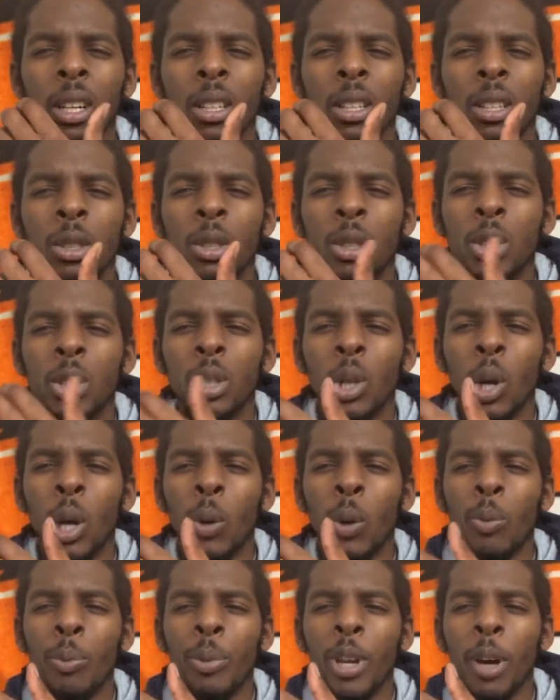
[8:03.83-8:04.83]
So it
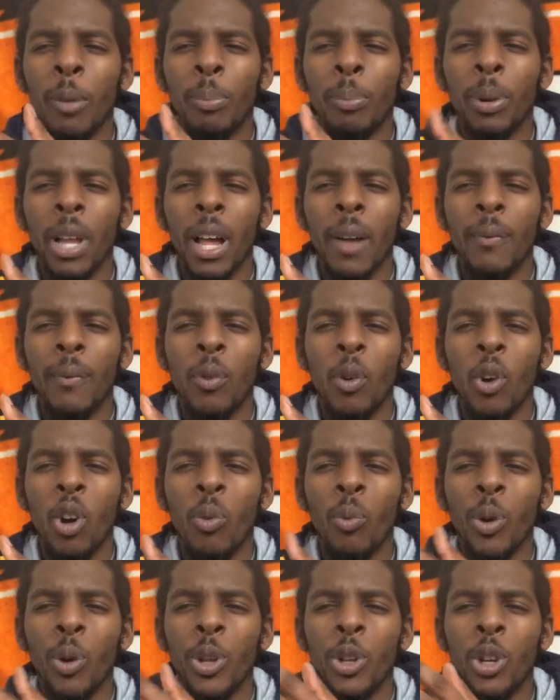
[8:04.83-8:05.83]
would be a platform
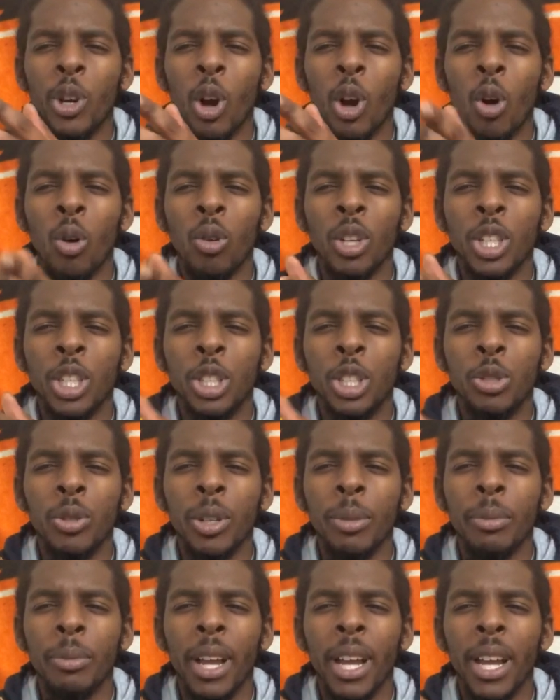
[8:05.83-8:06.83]
where you can only stream
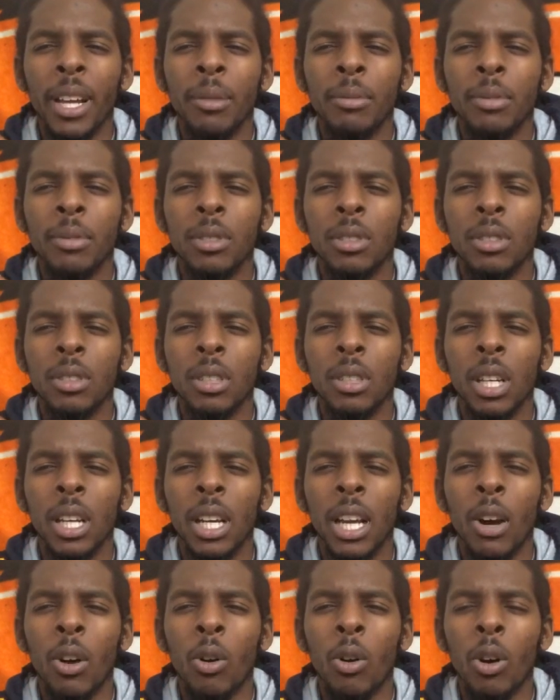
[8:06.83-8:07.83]
games,
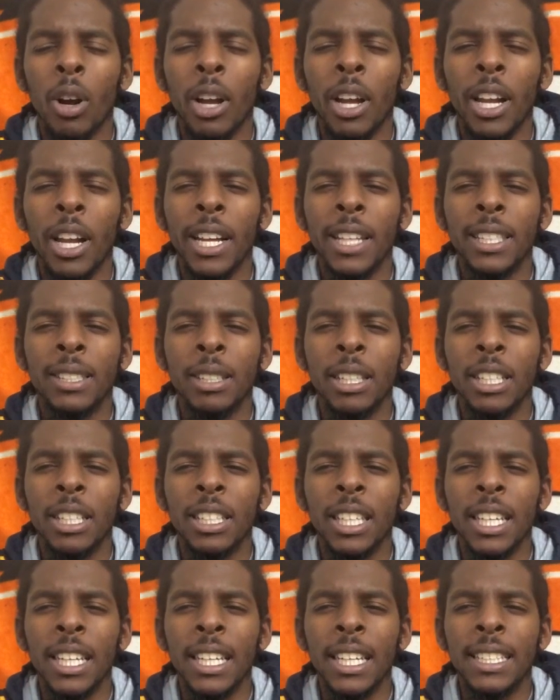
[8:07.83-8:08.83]
or it's
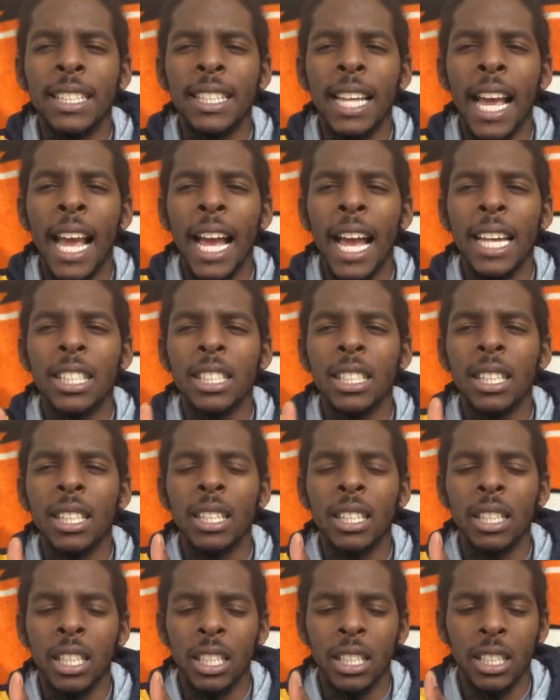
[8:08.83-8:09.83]
easy access,
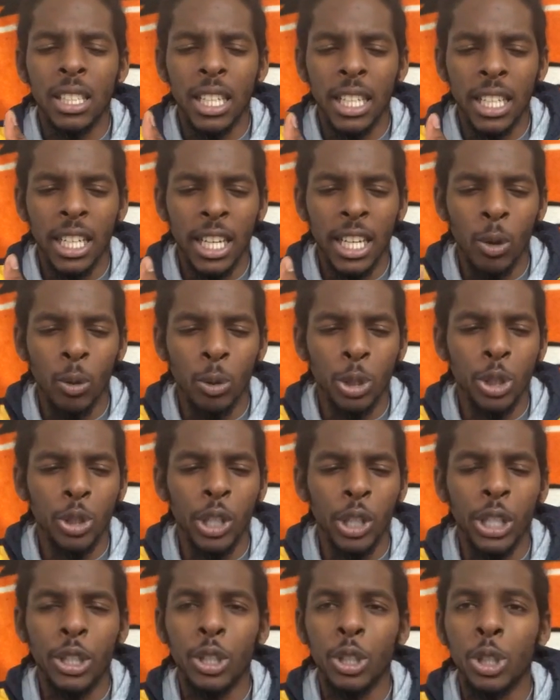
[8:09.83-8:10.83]
it goes
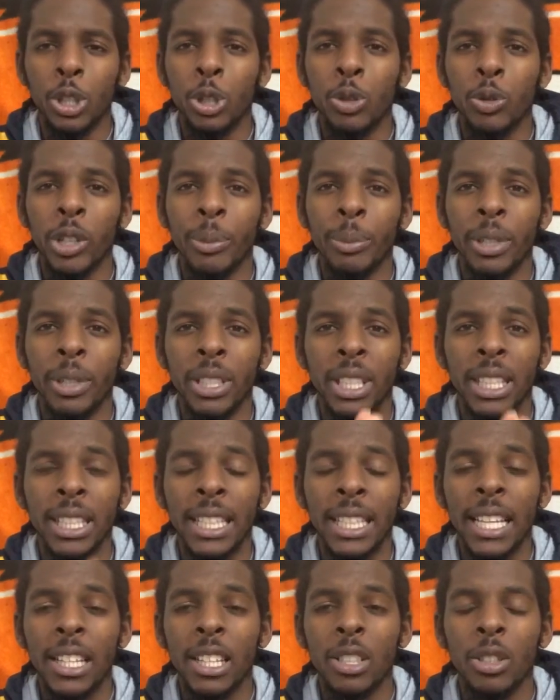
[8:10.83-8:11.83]
straight to the streaming, it's
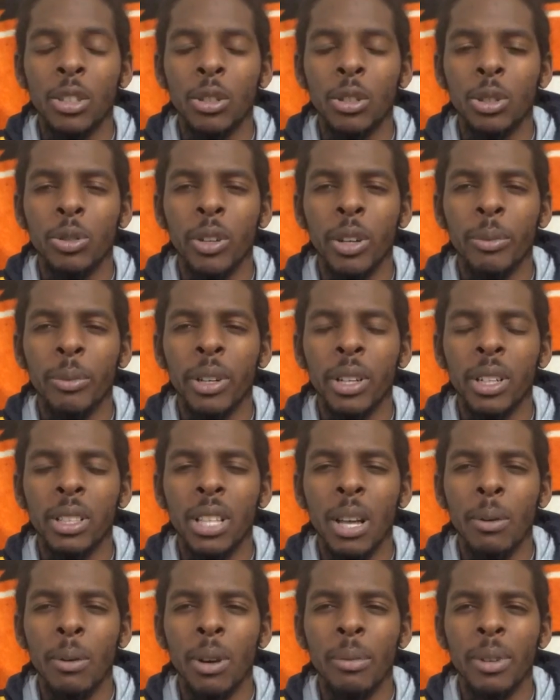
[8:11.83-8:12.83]
connected to the streaming, is that
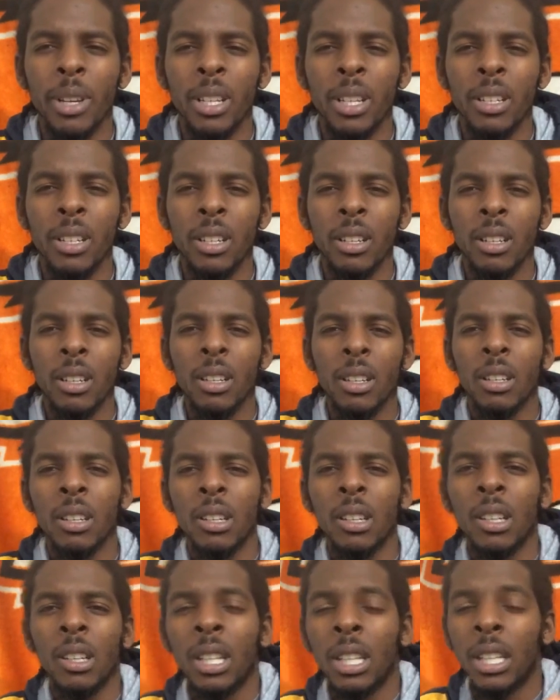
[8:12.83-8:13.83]
what I'm getting here?
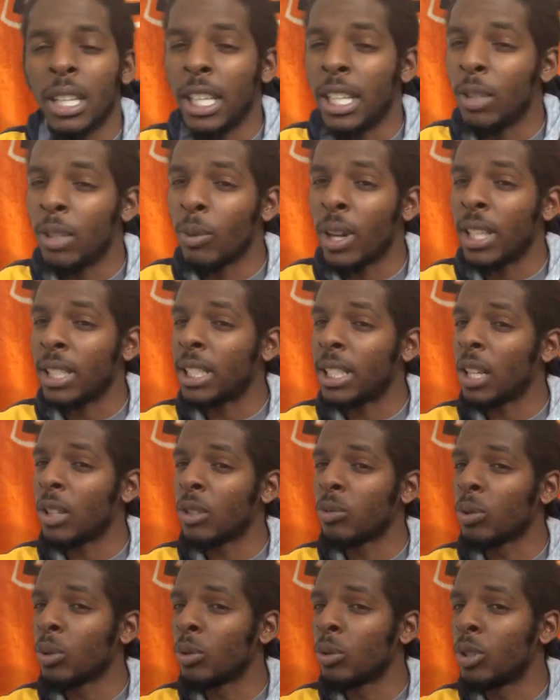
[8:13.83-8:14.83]
Either way, it sounds
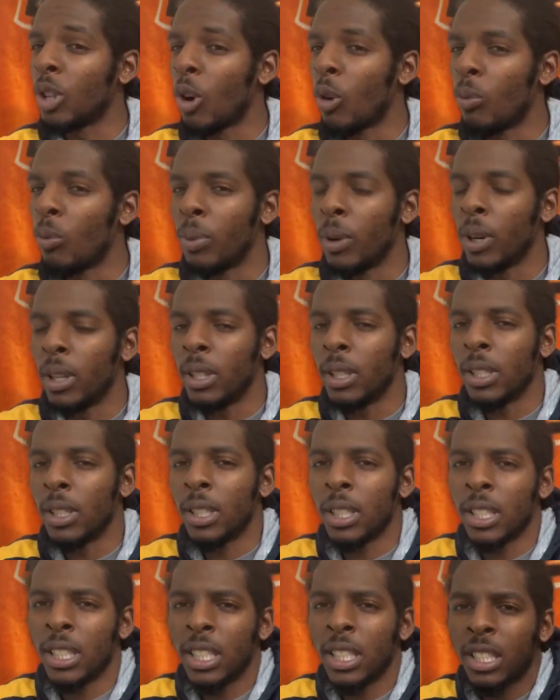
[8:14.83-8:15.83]
real dope, but
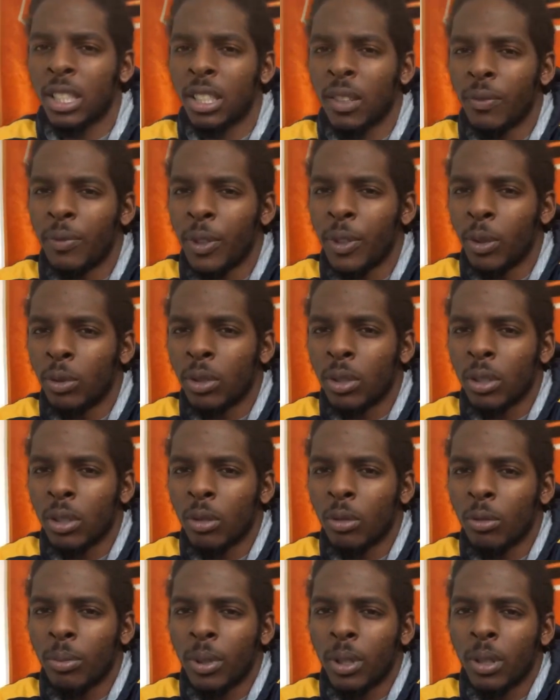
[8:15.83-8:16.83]
it's confusing a little
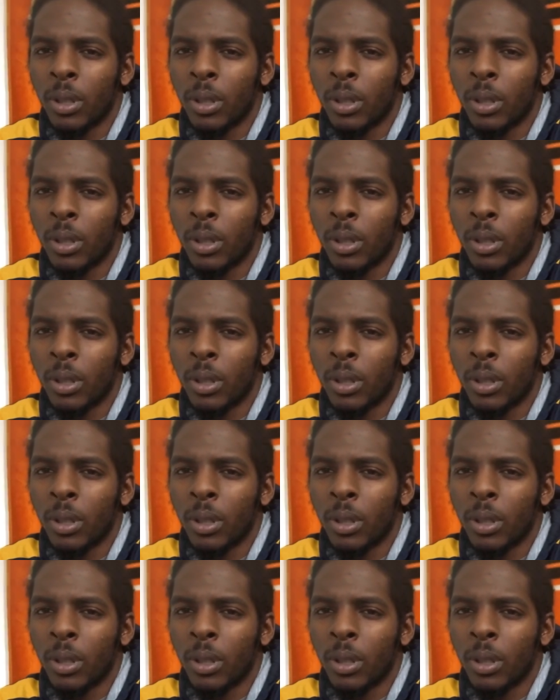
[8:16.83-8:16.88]
bit.